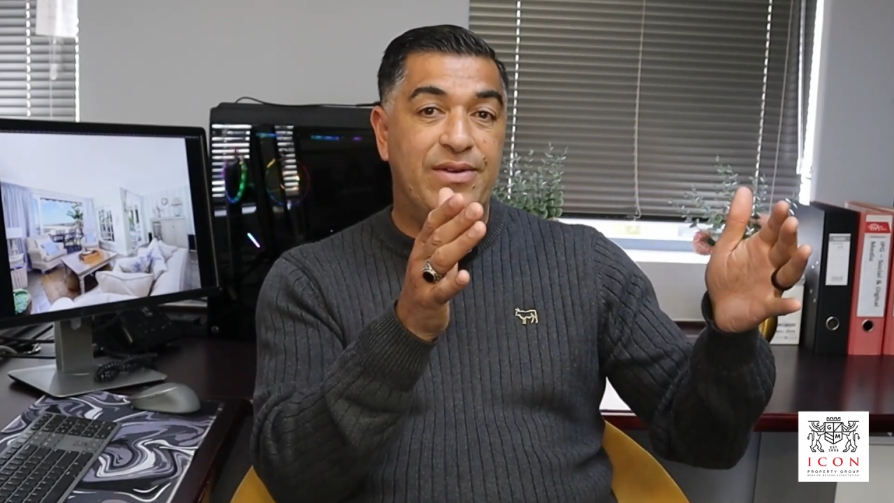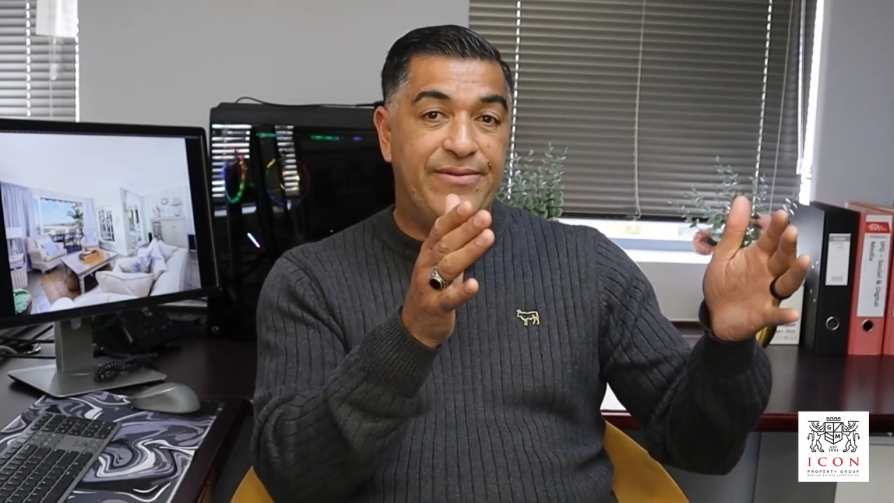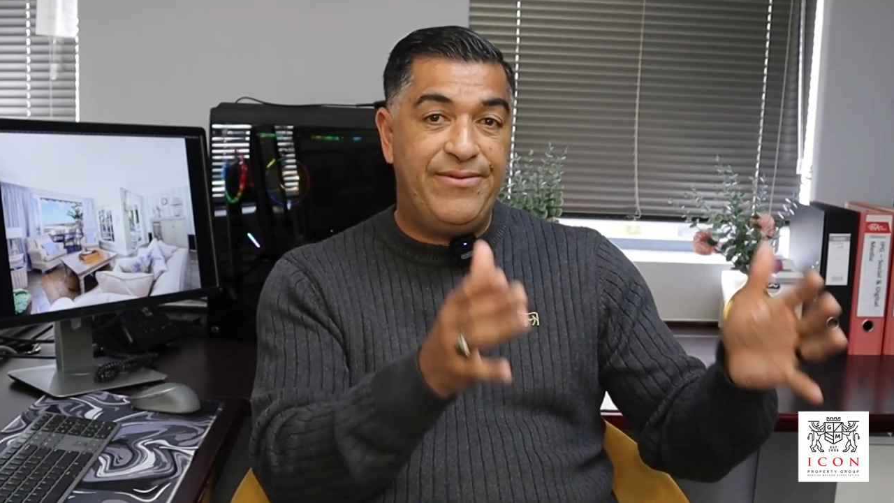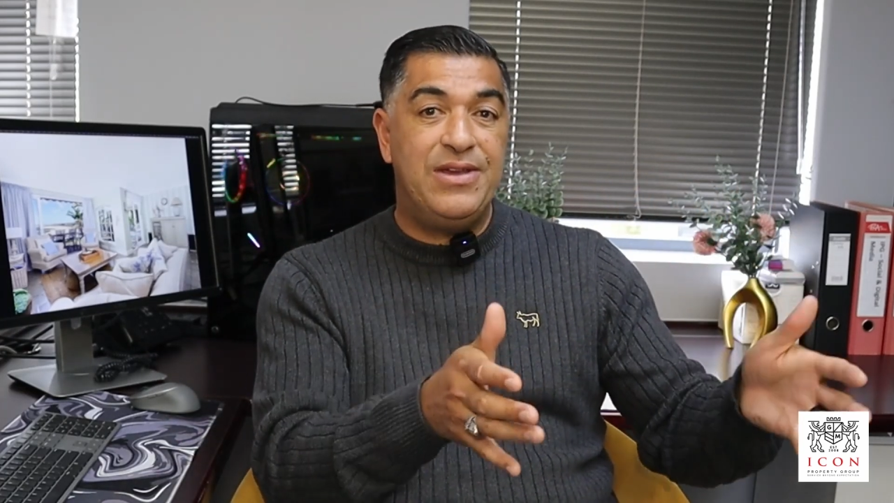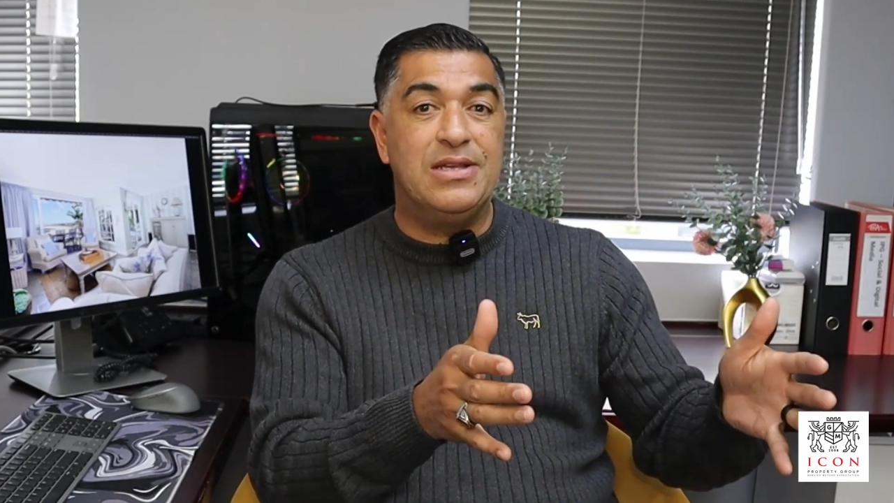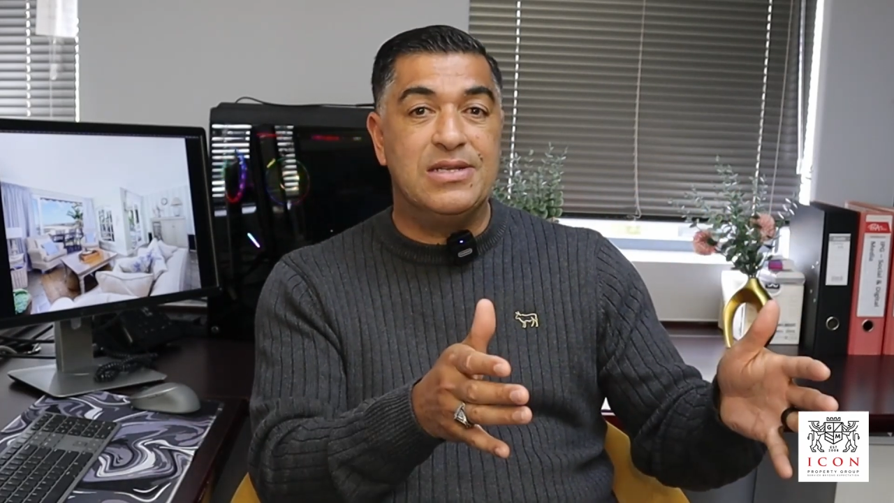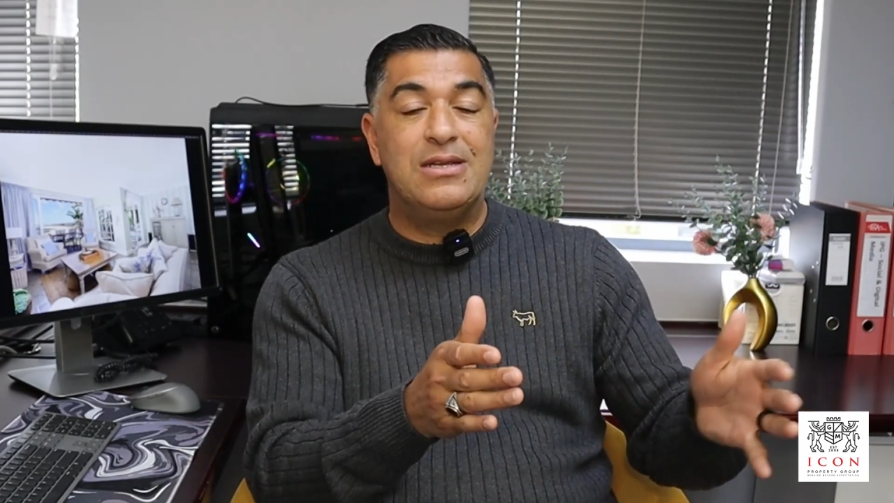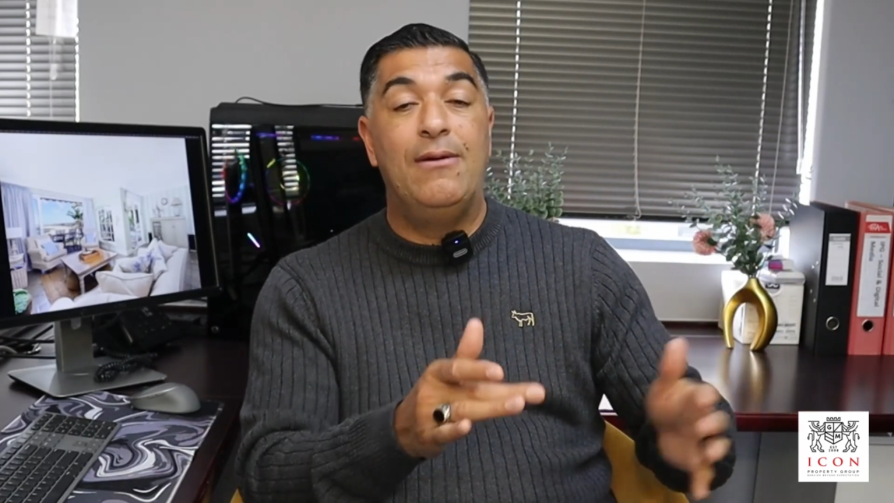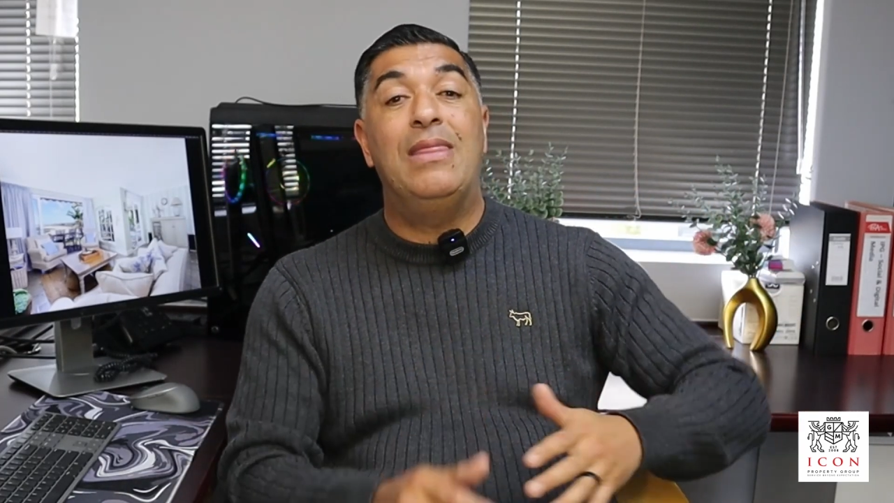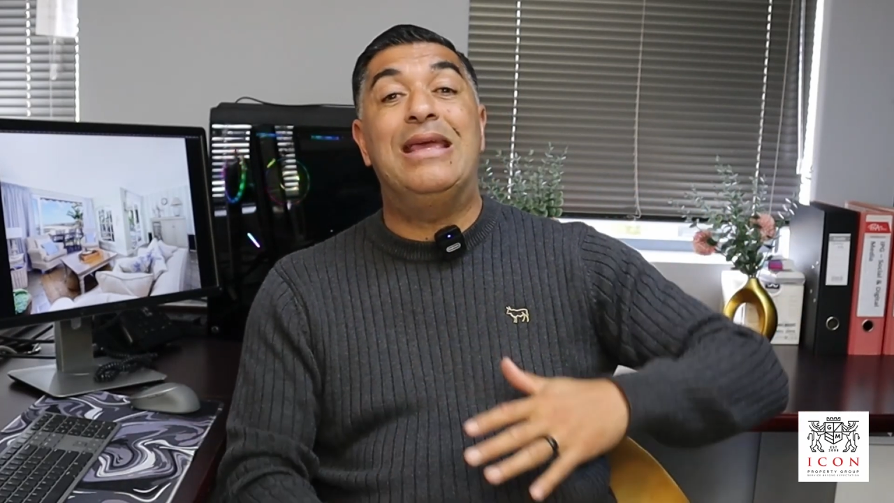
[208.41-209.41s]
to cover the
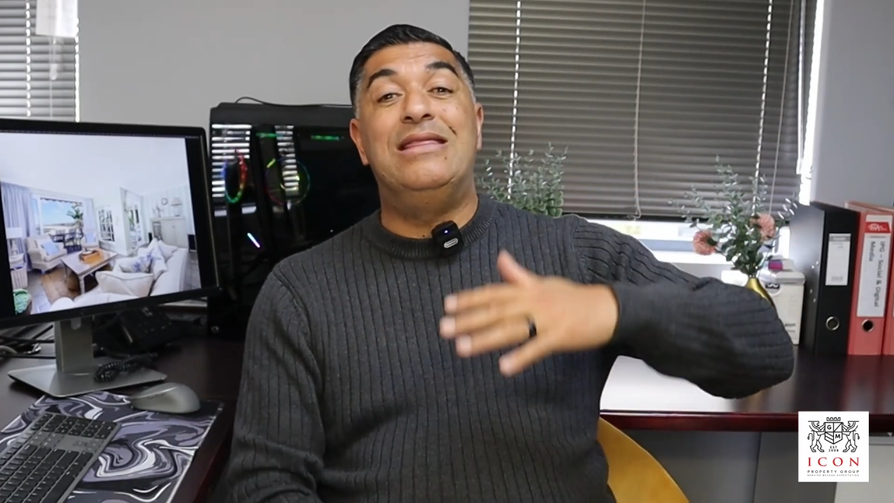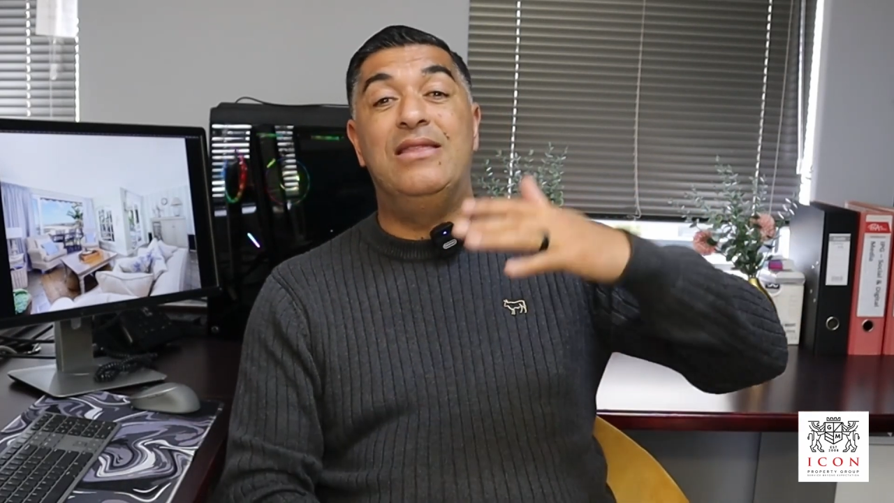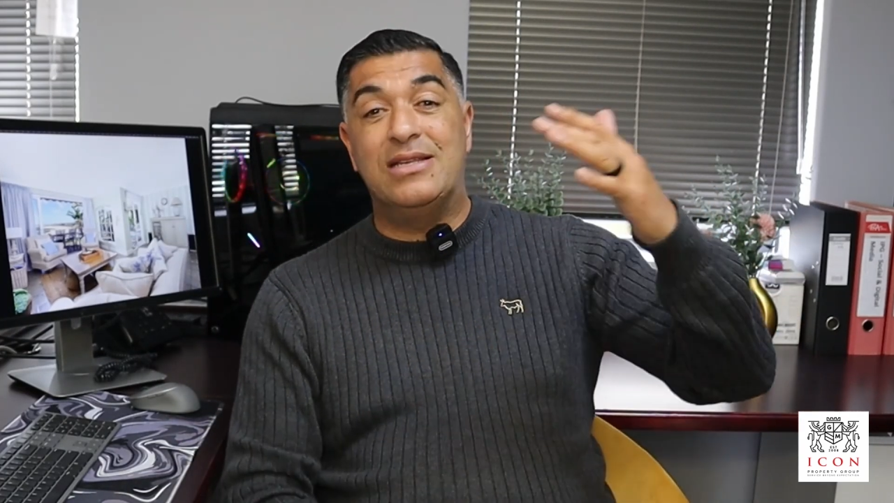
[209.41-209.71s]
fees